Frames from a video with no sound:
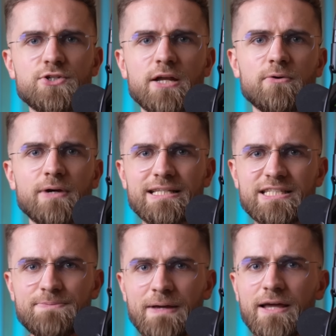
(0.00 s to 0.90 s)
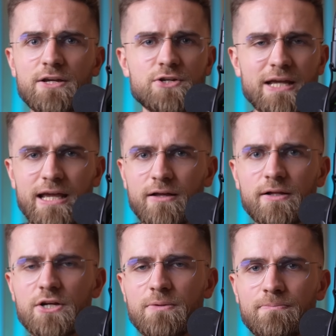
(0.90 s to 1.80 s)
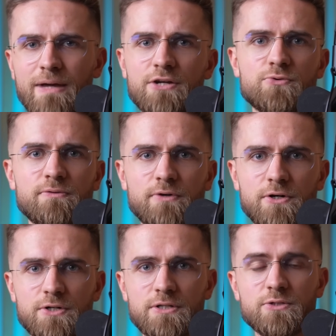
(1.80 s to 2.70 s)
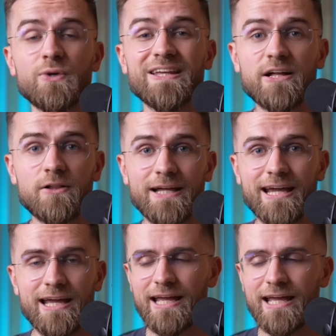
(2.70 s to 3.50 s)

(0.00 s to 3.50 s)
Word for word: Generate Spanish, English, and Mandarin versions with a click.